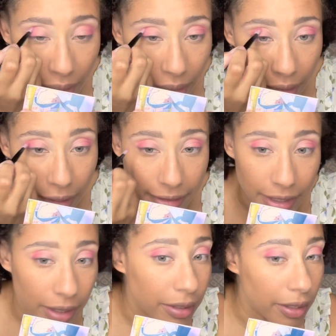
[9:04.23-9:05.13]
And I
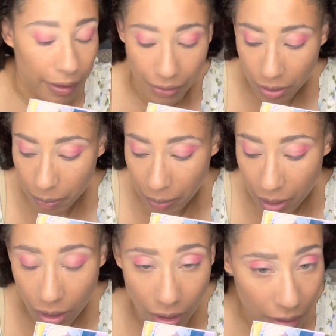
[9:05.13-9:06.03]
think another
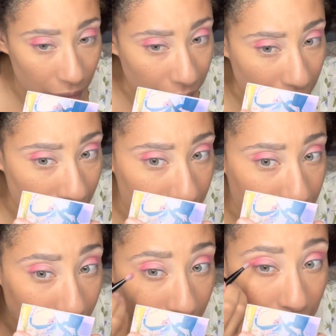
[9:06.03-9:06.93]
part of that
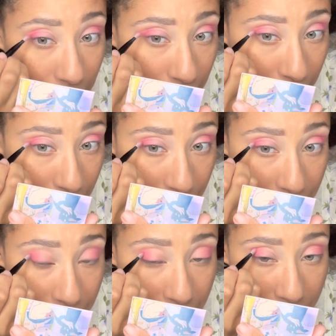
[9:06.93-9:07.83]

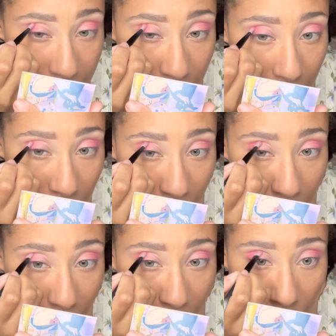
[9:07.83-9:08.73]
is
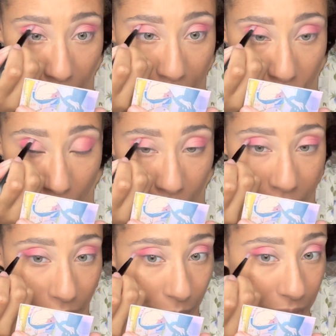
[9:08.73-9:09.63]
a little bit
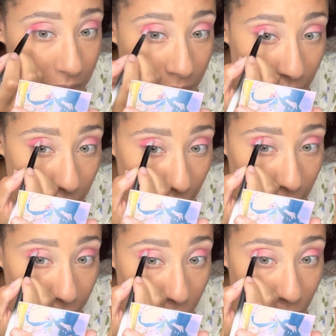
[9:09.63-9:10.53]
troublesome is, and
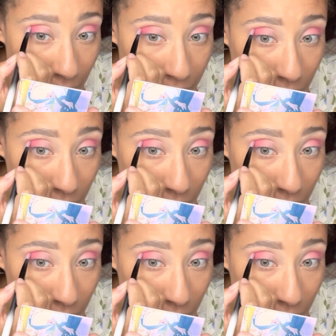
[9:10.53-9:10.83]
if you've ever